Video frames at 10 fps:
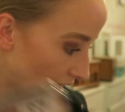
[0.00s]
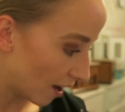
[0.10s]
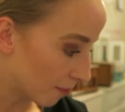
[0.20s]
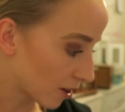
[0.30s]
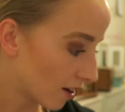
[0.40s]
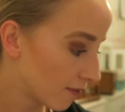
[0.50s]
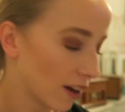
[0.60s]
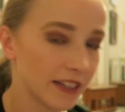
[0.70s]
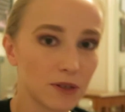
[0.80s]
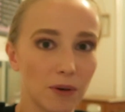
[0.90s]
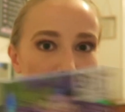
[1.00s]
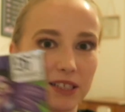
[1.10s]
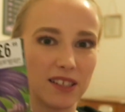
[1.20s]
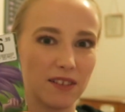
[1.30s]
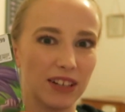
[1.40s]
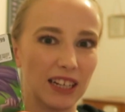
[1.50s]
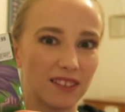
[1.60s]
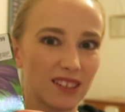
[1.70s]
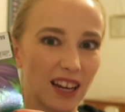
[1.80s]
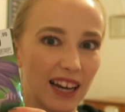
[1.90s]
Kind of like this one, but this is the
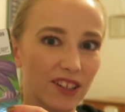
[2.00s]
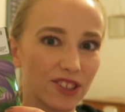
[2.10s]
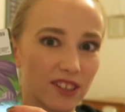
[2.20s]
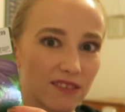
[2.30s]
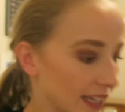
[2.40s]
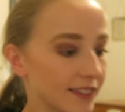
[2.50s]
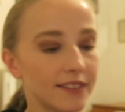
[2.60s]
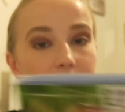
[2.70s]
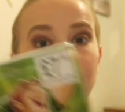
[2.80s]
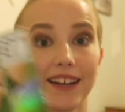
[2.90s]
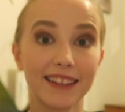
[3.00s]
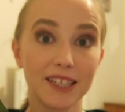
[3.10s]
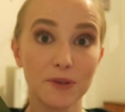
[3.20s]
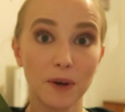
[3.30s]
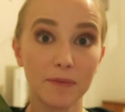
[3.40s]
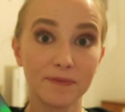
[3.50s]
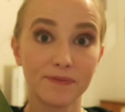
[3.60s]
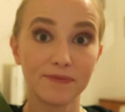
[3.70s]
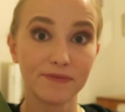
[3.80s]
villains collection. And like this one.